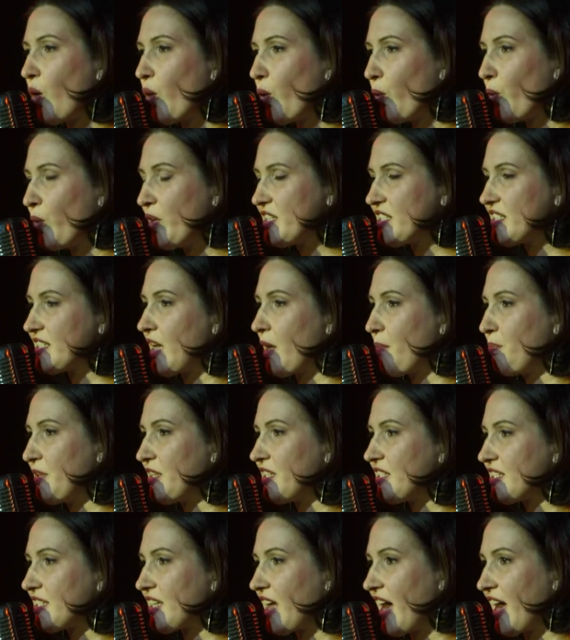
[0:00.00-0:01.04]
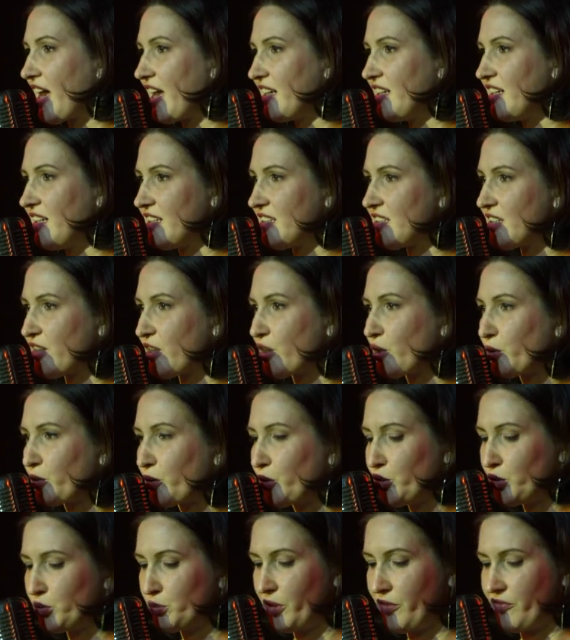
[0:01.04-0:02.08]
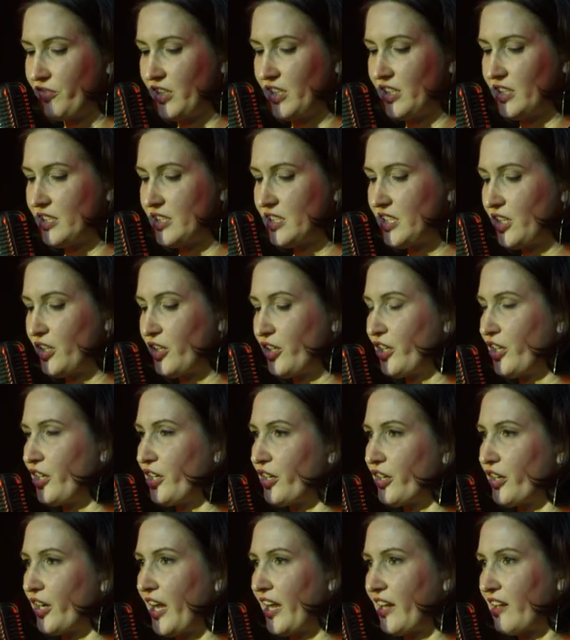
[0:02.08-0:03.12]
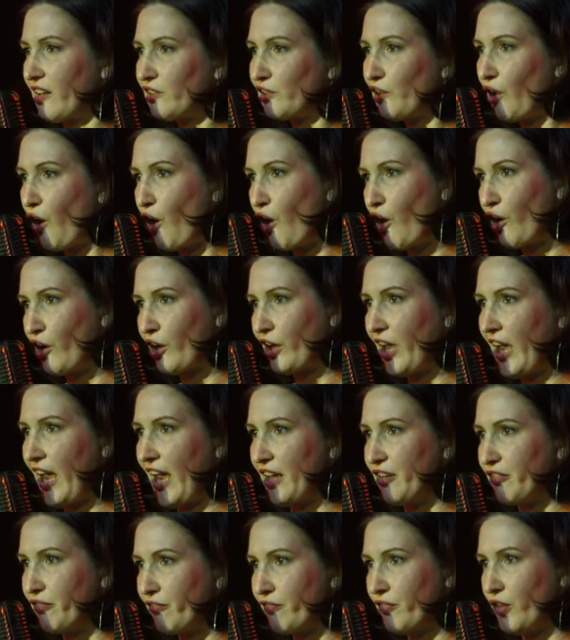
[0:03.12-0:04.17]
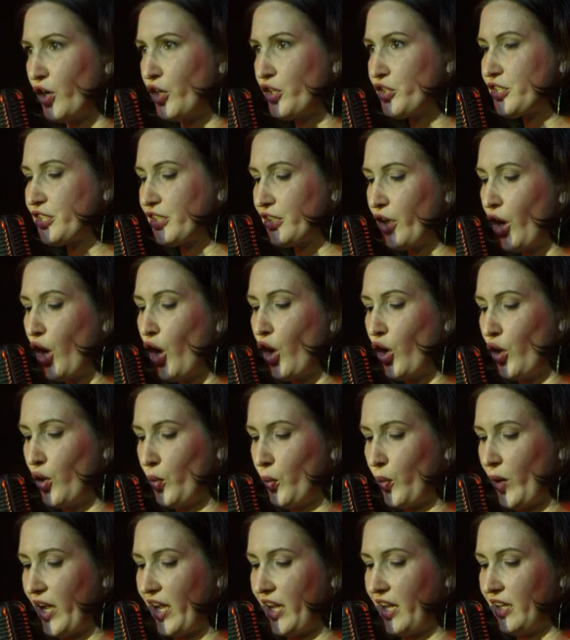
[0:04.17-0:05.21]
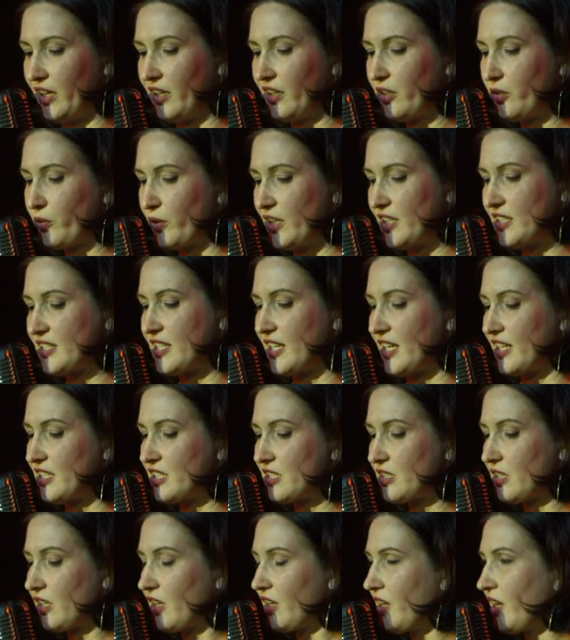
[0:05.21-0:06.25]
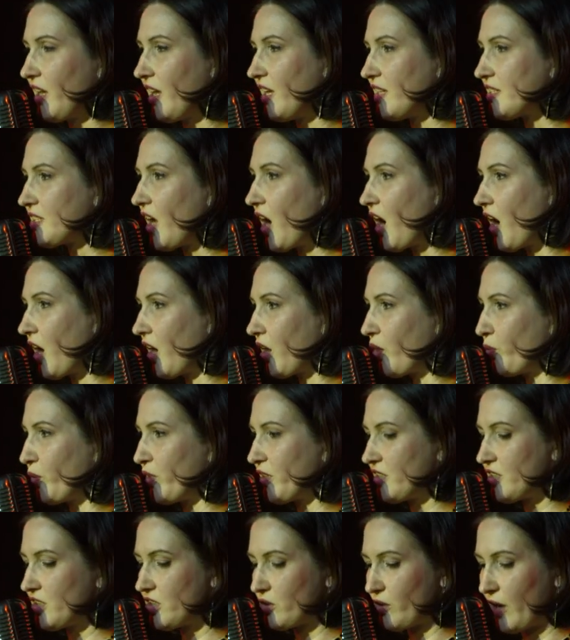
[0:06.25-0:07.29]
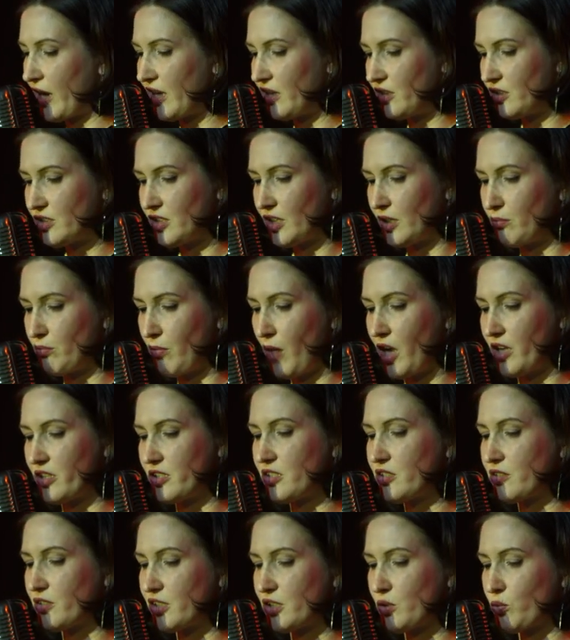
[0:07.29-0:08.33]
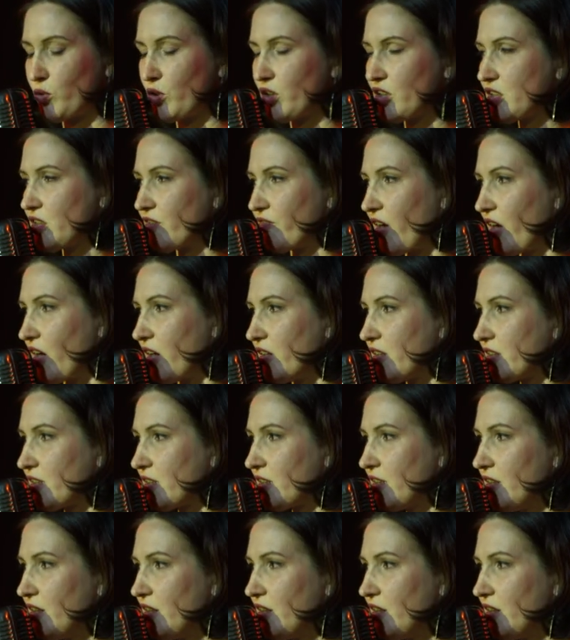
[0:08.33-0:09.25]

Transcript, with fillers: We step inside into the gloom of the interior, and a long and vaulted hallway greets us. It's hung with strange and monstrous works of art.